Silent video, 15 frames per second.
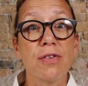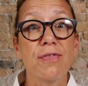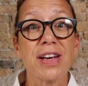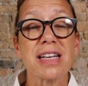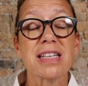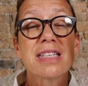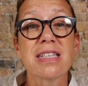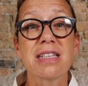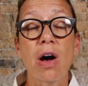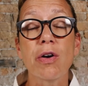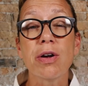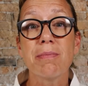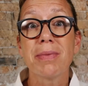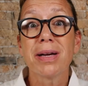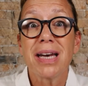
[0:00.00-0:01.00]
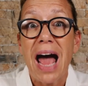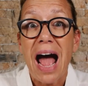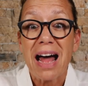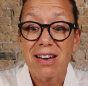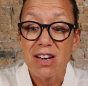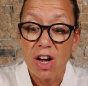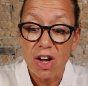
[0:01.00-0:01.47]
of excitement
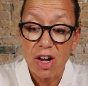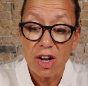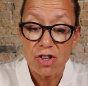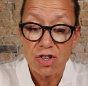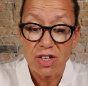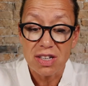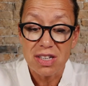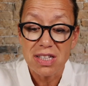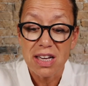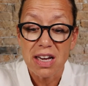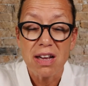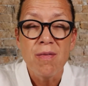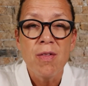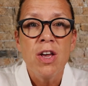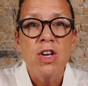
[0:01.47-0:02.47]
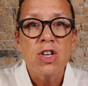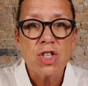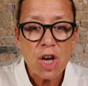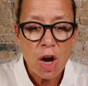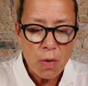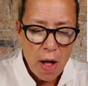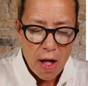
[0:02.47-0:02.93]
and urgency.
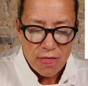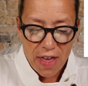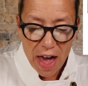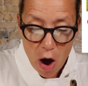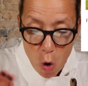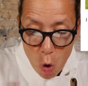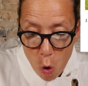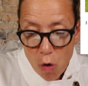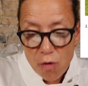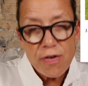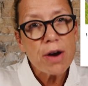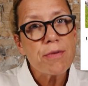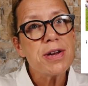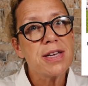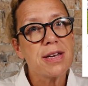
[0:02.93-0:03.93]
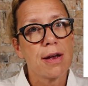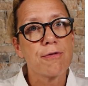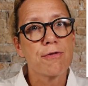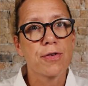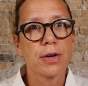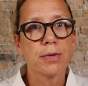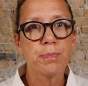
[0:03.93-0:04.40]
So they're all very
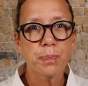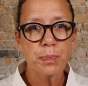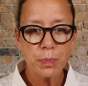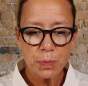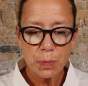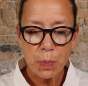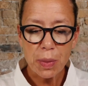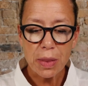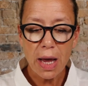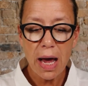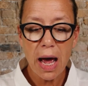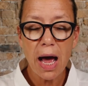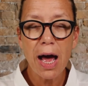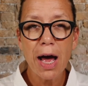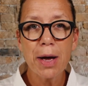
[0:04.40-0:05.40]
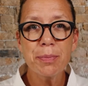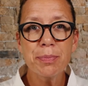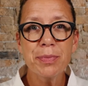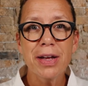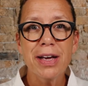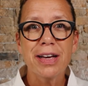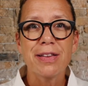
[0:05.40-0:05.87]
different.
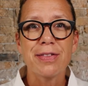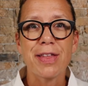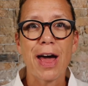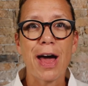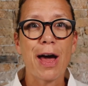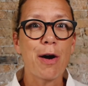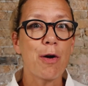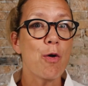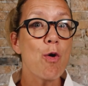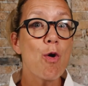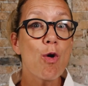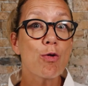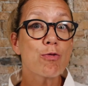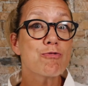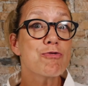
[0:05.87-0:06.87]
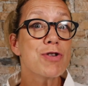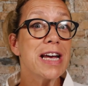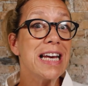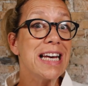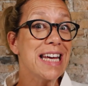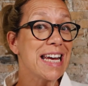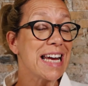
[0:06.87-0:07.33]
They're all
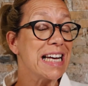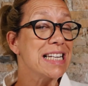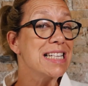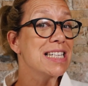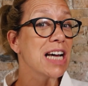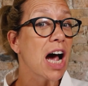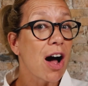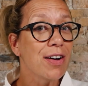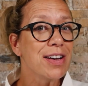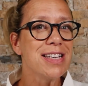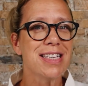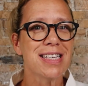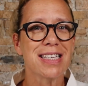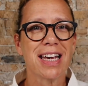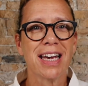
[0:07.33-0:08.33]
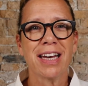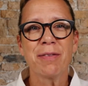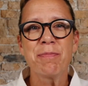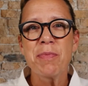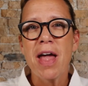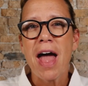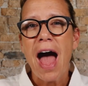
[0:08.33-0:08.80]
really enticing,
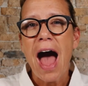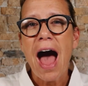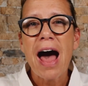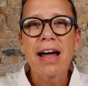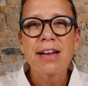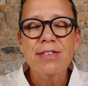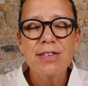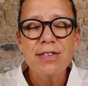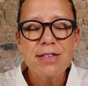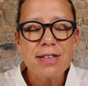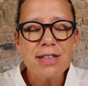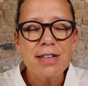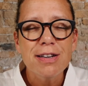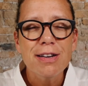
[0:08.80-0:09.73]
and